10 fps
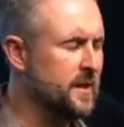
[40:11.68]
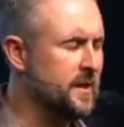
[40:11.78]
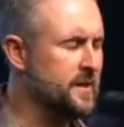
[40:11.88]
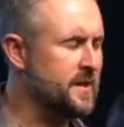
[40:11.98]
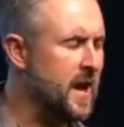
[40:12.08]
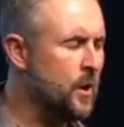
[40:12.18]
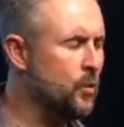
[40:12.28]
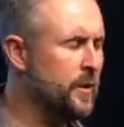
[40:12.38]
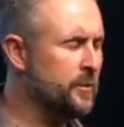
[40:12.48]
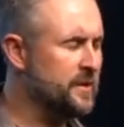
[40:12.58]
It's how
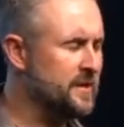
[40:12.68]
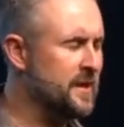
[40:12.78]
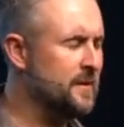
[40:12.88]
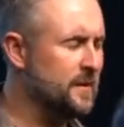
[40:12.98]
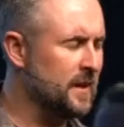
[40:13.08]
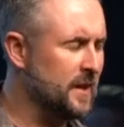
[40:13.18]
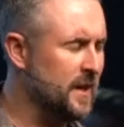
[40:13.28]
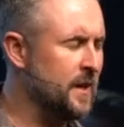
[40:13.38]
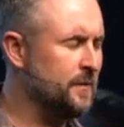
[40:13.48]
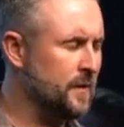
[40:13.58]
we receive the
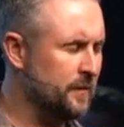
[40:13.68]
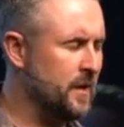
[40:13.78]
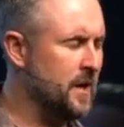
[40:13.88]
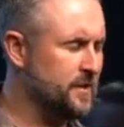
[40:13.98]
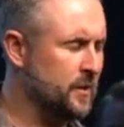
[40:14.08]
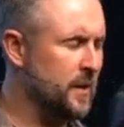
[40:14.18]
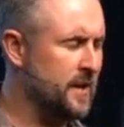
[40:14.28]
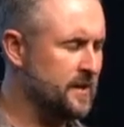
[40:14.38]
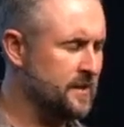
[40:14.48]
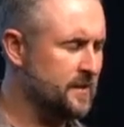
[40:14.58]
gift of God's
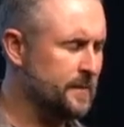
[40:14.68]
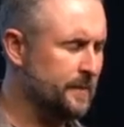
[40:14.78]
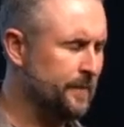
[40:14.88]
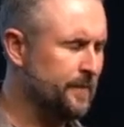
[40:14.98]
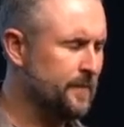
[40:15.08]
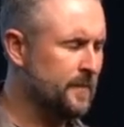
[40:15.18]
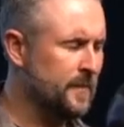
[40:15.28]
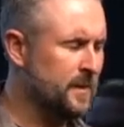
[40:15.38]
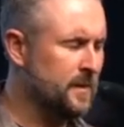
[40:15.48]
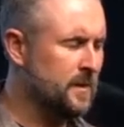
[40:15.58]
grace.
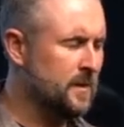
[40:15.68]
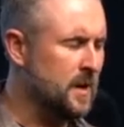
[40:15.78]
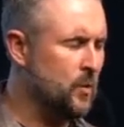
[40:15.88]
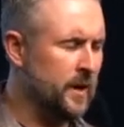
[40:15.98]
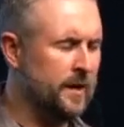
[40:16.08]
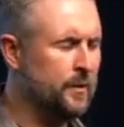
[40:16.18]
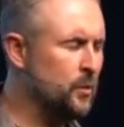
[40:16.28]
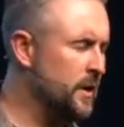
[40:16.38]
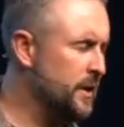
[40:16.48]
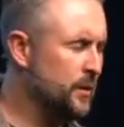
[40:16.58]
I want
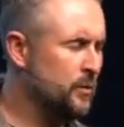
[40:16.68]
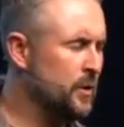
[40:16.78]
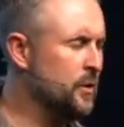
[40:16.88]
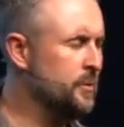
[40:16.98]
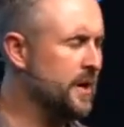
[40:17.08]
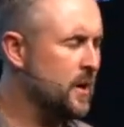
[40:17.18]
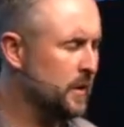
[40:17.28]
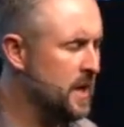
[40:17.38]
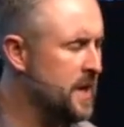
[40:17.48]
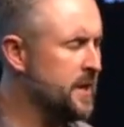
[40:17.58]
everyone in the room and
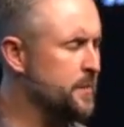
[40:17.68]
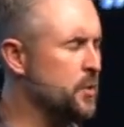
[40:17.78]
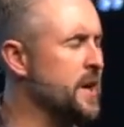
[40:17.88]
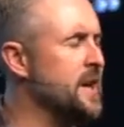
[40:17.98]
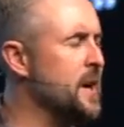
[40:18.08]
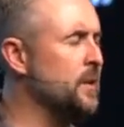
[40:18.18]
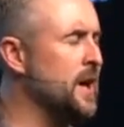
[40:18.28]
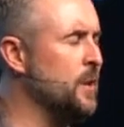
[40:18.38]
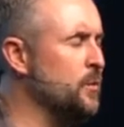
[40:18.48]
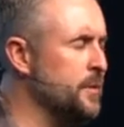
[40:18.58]
online to pray it out
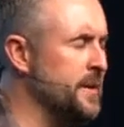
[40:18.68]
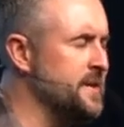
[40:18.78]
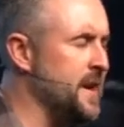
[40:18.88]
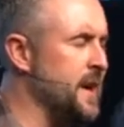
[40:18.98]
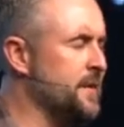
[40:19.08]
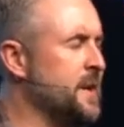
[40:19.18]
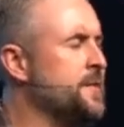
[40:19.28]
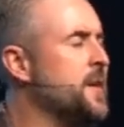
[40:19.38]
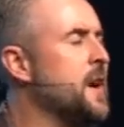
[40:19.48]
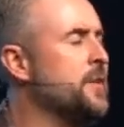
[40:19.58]
loud with me. Say, Heavenly
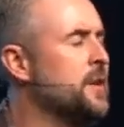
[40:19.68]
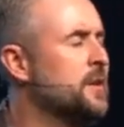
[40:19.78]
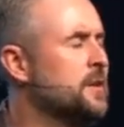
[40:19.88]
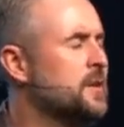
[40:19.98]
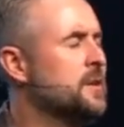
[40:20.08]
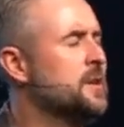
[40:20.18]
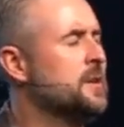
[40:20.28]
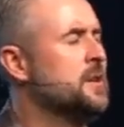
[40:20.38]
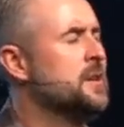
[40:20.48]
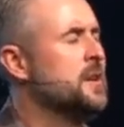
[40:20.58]
Father,
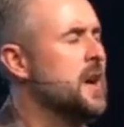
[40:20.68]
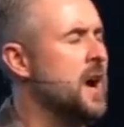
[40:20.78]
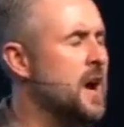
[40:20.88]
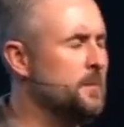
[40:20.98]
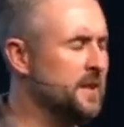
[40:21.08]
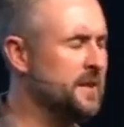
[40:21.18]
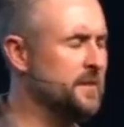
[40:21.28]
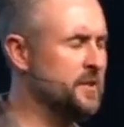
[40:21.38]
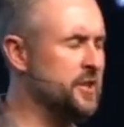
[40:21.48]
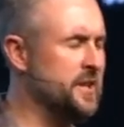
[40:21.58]
I believe
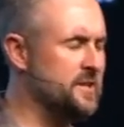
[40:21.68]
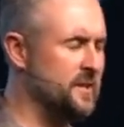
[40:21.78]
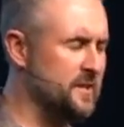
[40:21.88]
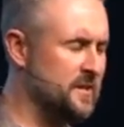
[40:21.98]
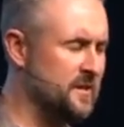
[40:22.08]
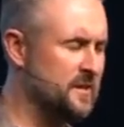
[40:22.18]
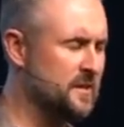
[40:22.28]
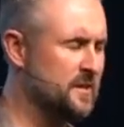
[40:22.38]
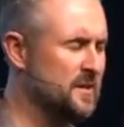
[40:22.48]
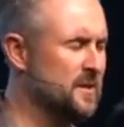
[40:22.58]
in Jesus,
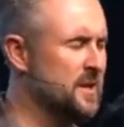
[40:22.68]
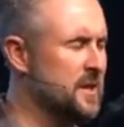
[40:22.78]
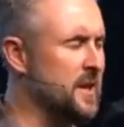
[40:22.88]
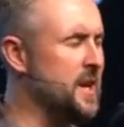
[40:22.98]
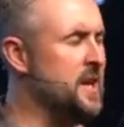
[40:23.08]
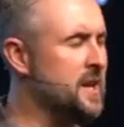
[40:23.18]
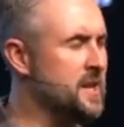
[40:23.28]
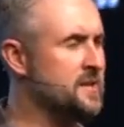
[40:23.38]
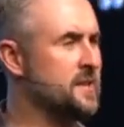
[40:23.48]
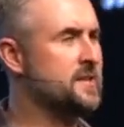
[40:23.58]
that He
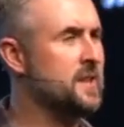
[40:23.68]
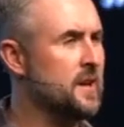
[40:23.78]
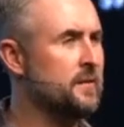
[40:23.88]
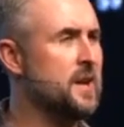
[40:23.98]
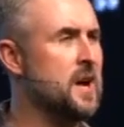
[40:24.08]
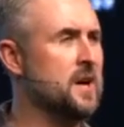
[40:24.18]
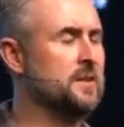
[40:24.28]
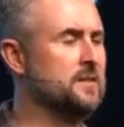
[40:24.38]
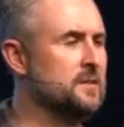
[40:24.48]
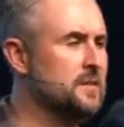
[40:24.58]
is the Son of God,
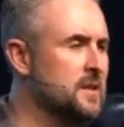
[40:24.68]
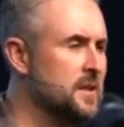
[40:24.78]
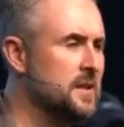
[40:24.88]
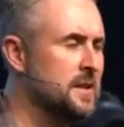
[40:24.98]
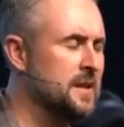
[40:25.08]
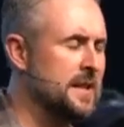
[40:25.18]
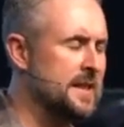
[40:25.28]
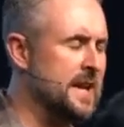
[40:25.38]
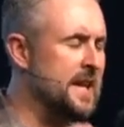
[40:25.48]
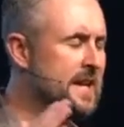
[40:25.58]

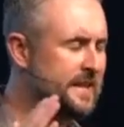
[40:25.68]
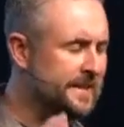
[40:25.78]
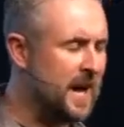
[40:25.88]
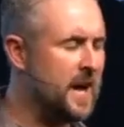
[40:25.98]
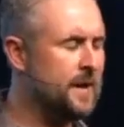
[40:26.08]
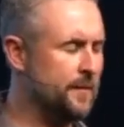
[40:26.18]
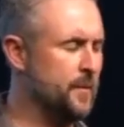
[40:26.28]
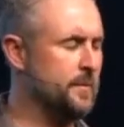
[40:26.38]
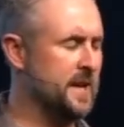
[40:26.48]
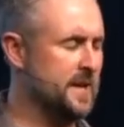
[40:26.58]
that He died
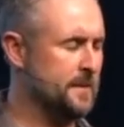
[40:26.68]
for me,